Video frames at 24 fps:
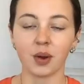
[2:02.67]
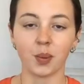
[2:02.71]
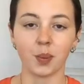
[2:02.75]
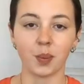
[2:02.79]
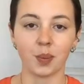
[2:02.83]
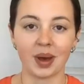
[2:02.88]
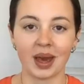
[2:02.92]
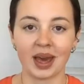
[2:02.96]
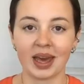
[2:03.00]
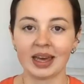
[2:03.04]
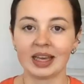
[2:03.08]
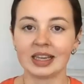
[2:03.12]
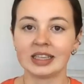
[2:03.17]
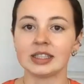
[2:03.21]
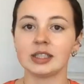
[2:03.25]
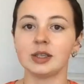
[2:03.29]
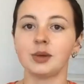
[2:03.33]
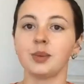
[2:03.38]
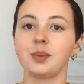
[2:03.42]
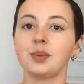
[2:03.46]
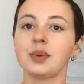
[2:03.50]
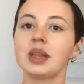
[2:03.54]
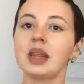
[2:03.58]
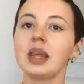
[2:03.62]
way to
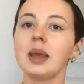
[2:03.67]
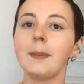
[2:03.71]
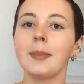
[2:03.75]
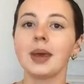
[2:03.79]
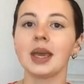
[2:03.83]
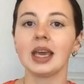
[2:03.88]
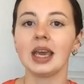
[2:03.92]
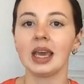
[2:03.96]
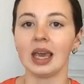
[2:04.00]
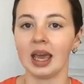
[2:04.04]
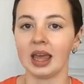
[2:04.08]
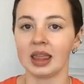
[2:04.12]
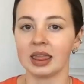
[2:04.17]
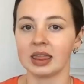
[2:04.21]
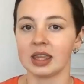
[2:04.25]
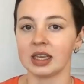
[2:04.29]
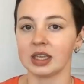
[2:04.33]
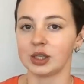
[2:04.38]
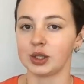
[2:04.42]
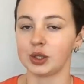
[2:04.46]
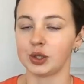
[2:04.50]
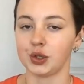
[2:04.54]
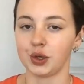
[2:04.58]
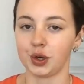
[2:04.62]
really begin
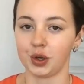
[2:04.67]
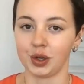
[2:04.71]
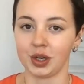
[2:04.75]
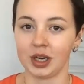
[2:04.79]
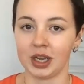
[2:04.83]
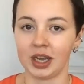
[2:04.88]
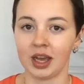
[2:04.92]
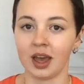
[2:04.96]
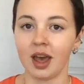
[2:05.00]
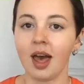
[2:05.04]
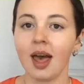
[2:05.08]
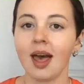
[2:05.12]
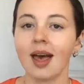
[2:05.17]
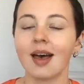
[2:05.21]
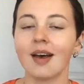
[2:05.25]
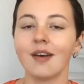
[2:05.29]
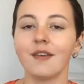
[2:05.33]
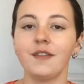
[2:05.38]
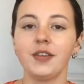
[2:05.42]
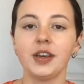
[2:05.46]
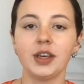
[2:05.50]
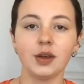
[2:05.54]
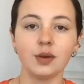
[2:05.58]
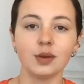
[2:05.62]
this journey
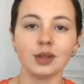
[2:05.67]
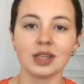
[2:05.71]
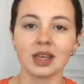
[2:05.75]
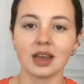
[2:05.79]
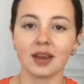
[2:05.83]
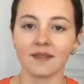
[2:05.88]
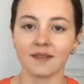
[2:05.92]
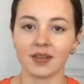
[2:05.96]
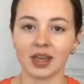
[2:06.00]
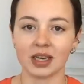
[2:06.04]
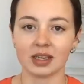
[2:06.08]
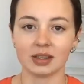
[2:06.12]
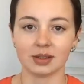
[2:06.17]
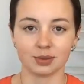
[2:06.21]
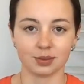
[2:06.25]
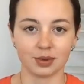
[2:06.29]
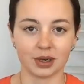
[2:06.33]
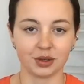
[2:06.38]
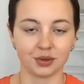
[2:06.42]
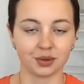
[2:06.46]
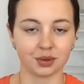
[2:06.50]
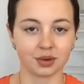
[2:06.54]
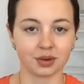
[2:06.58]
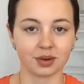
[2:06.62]
of using Venus
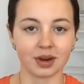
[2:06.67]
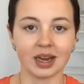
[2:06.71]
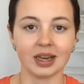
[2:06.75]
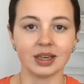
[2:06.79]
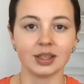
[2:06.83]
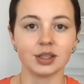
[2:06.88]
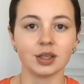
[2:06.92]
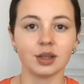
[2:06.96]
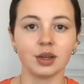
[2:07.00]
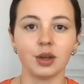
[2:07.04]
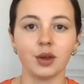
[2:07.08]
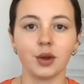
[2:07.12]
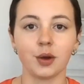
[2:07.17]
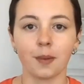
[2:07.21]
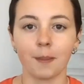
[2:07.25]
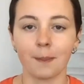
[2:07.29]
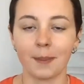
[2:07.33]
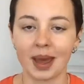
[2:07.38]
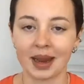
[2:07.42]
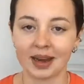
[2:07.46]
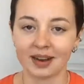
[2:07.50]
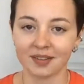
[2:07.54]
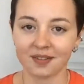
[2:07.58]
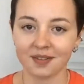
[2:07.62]
retrograde to your
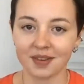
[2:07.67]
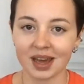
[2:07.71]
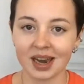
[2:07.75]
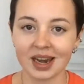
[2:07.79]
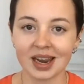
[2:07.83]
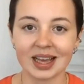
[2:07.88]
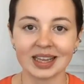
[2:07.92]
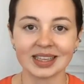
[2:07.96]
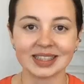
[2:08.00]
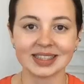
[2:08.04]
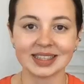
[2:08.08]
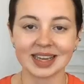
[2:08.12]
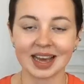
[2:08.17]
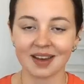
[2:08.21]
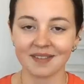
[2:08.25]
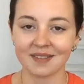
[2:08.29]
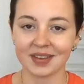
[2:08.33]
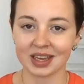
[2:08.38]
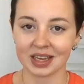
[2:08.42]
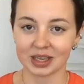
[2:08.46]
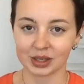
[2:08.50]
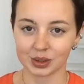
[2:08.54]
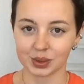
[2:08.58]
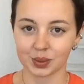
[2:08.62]
benefit and
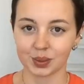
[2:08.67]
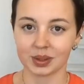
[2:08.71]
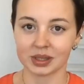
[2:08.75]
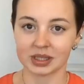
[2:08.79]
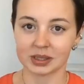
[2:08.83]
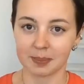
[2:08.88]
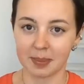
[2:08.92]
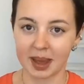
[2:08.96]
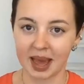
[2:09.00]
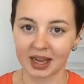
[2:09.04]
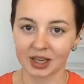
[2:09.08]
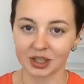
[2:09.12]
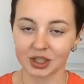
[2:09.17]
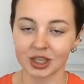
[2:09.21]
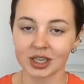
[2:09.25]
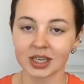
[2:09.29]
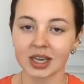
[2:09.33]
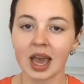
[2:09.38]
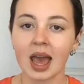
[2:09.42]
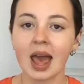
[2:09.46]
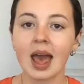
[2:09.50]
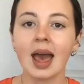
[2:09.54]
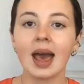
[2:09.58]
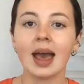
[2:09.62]
diving into its magic
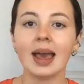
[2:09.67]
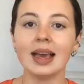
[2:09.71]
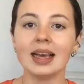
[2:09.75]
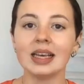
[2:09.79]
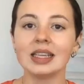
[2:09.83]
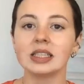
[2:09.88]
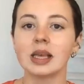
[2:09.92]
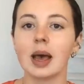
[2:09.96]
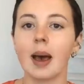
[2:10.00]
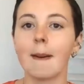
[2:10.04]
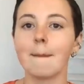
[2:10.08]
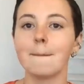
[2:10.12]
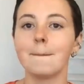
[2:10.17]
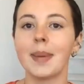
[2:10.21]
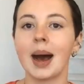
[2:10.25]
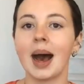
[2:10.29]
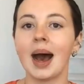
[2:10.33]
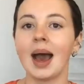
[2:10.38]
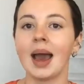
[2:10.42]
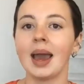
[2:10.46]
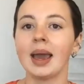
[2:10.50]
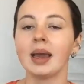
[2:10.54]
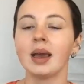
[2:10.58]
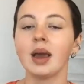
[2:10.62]
is
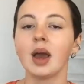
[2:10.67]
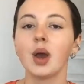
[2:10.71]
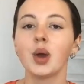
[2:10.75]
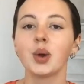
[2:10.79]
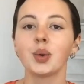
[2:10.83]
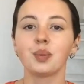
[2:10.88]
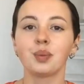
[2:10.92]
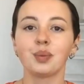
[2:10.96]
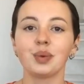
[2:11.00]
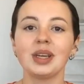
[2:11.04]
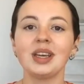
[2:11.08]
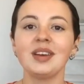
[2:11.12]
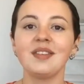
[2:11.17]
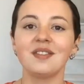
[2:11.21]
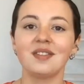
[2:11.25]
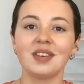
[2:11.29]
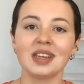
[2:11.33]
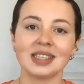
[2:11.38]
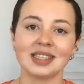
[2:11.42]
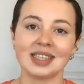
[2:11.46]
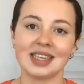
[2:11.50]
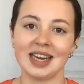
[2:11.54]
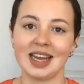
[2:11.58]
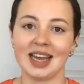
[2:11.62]
by
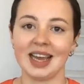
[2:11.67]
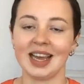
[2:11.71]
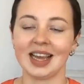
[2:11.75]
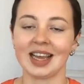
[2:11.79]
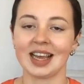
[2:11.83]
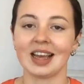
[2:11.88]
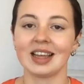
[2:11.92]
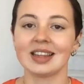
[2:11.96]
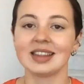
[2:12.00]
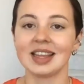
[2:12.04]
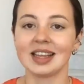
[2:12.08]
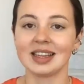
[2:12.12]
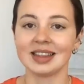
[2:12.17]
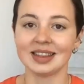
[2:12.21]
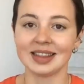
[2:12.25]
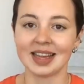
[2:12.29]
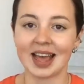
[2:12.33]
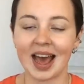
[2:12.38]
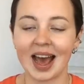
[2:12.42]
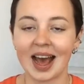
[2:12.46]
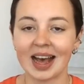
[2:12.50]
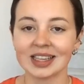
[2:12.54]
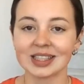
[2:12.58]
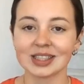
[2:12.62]
revisiting the
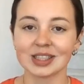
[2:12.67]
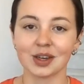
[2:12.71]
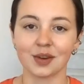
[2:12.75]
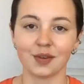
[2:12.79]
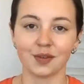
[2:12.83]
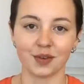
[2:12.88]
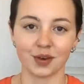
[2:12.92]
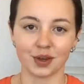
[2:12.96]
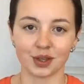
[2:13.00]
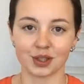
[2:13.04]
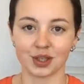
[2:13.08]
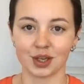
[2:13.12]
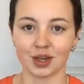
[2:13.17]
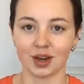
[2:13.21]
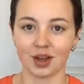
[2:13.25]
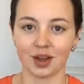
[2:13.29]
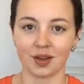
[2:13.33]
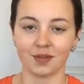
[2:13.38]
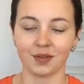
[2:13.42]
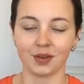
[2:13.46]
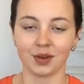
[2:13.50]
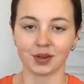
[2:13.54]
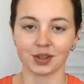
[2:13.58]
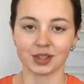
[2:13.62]
last version
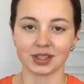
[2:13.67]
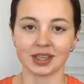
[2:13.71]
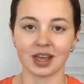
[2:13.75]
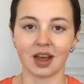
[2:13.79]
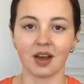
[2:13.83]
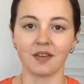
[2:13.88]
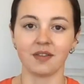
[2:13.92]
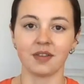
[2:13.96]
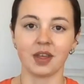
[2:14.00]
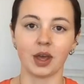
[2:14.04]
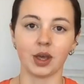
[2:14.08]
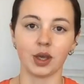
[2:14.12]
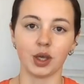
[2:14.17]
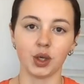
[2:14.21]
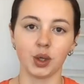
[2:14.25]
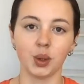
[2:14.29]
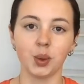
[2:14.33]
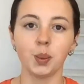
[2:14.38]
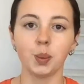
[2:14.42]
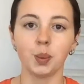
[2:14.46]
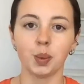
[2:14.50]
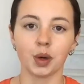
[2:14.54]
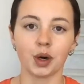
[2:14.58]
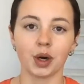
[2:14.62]
of yourself that you
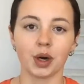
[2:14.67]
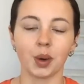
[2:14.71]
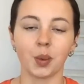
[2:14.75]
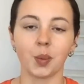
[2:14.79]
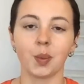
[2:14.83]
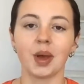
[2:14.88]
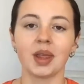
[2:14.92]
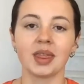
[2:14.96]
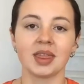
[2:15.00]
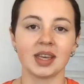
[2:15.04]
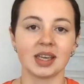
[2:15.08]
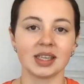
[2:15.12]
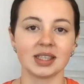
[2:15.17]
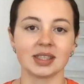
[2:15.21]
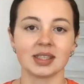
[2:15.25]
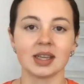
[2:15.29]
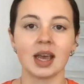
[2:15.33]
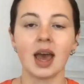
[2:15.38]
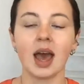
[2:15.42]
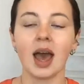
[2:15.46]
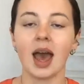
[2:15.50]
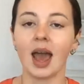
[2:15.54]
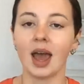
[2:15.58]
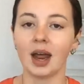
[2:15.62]
were when this
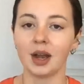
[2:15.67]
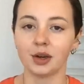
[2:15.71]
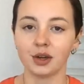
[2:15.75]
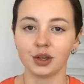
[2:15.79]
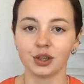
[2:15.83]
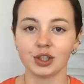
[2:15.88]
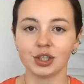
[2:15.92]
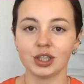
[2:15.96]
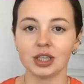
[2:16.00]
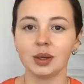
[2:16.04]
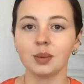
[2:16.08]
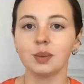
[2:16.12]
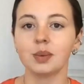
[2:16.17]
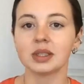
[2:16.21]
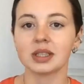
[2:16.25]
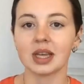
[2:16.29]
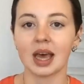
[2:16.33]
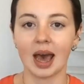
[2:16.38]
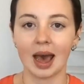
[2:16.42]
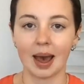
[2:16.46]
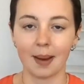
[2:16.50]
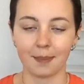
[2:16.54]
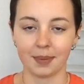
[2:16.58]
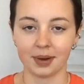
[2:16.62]
energy was
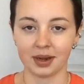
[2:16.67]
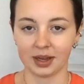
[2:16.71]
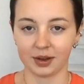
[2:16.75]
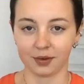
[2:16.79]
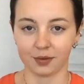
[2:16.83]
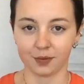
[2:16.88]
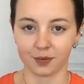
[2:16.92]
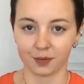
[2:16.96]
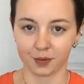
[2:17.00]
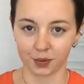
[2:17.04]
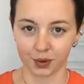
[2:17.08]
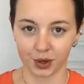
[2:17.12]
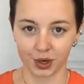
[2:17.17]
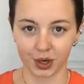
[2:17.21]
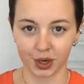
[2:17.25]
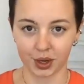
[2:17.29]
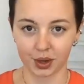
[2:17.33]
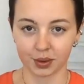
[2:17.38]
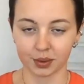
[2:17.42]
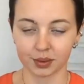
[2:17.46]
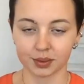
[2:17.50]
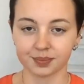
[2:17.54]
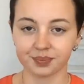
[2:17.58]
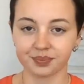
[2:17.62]
happening for
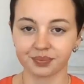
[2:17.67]
you.